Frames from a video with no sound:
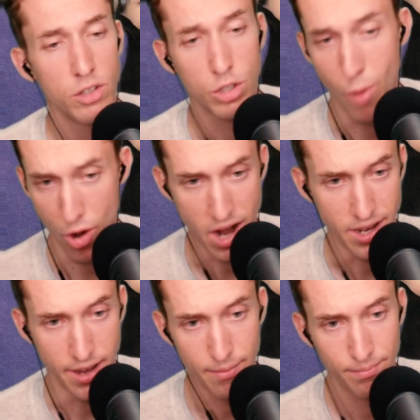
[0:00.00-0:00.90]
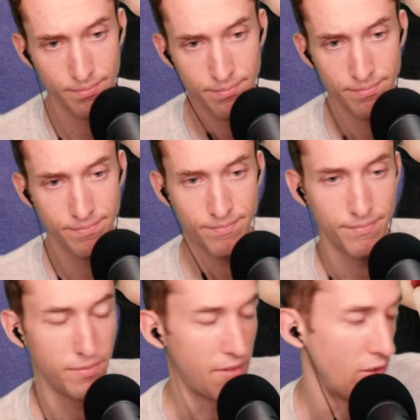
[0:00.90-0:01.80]
Smart idea.
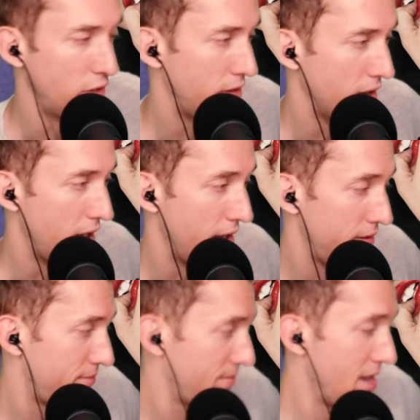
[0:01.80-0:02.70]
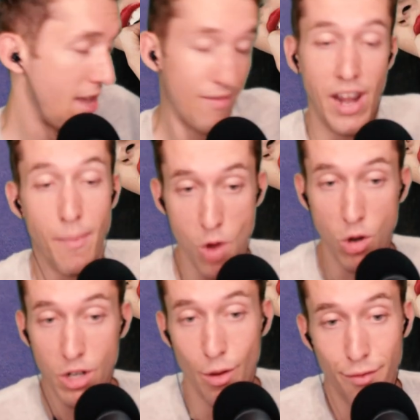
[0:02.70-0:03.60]
If it, uh, if it ain't
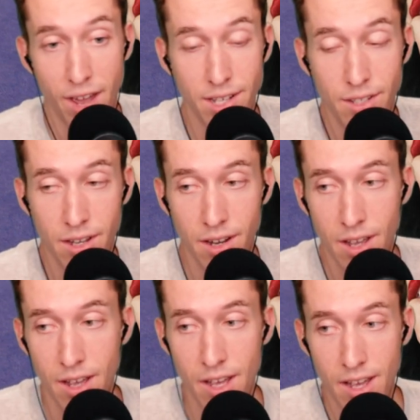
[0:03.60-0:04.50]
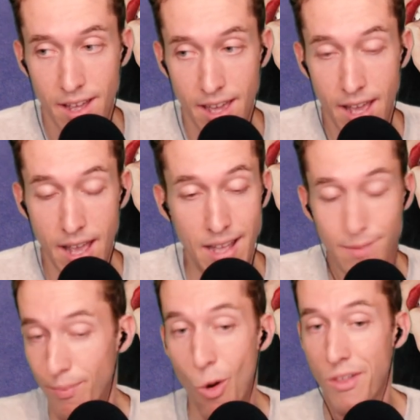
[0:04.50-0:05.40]
broke, don't fix it.
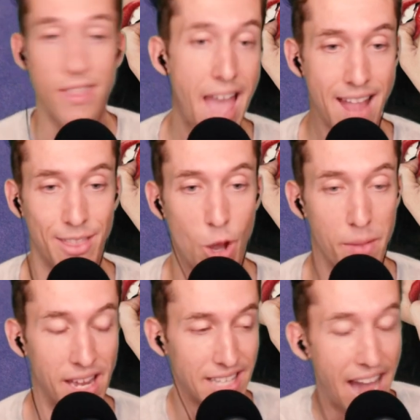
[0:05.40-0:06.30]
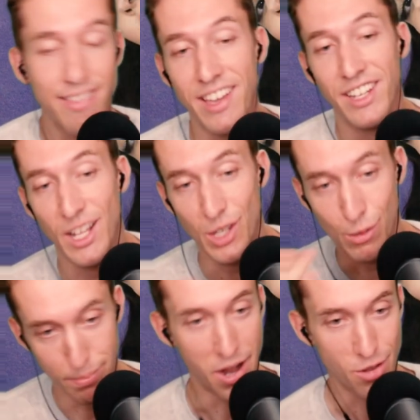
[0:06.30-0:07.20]
It's more than that, though, because I think Guts
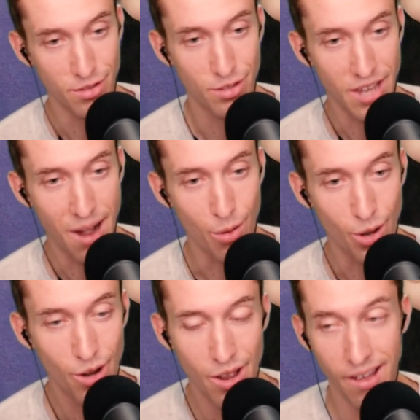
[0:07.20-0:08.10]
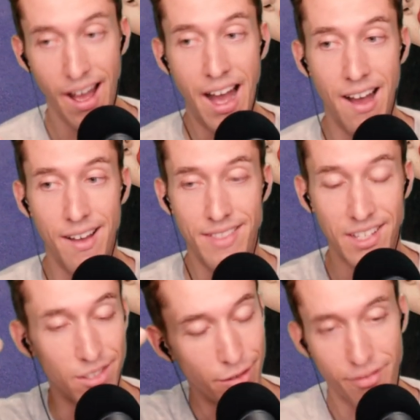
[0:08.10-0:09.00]
is better than Sour. Uh,
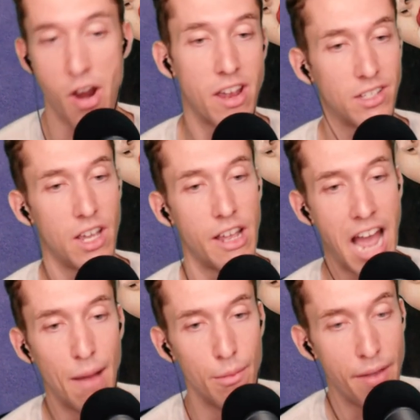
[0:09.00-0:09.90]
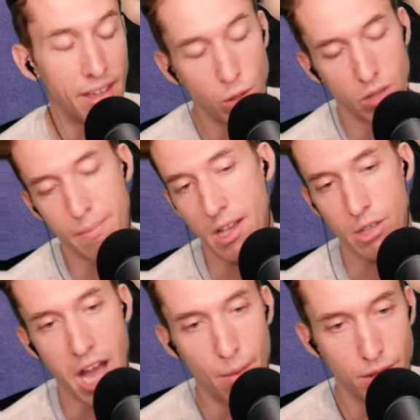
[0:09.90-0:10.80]
this is a very exciting album. I think it's one of the
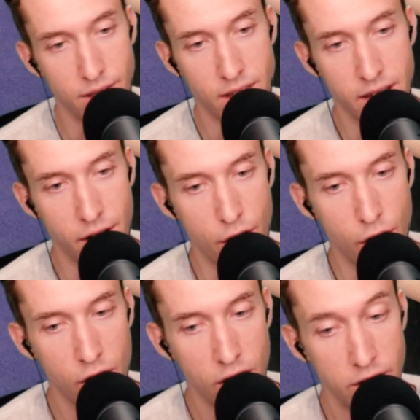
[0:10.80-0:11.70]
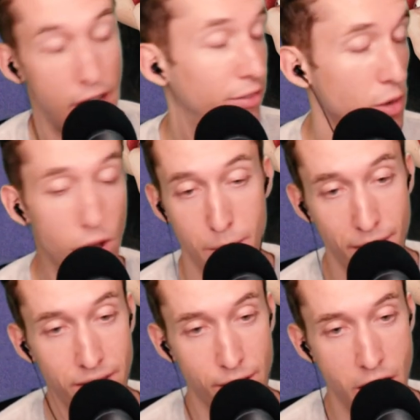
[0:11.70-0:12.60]
best albums of the year. Definitely one of
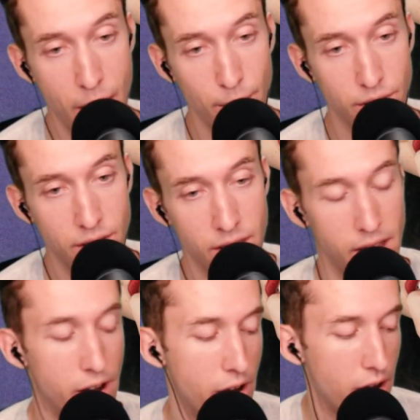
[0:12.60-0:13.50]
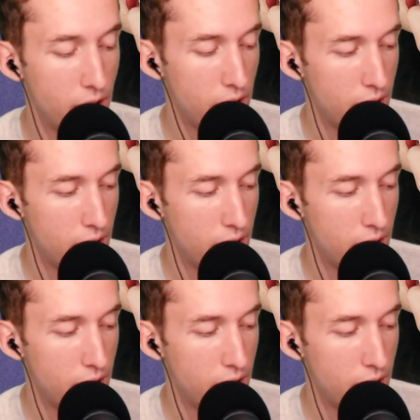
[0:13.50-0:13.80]
my favorite albums of the year.